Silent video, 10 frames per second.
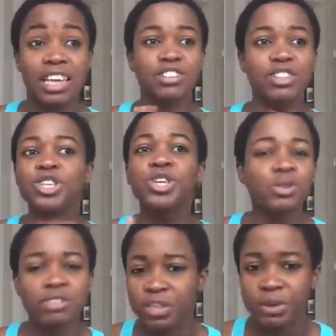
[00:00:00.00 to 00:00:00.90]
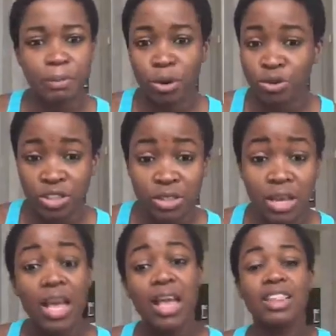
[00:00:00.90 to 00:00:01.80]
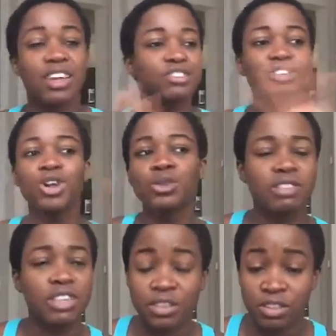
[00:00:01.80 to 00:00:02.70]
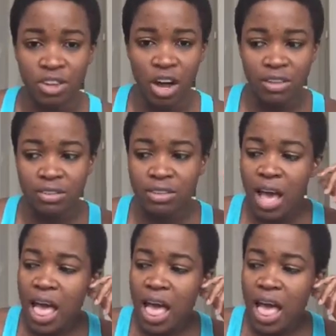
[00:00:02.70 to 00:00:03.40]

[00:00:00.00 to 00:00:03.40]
There's no secret potion. There's no secret sauce.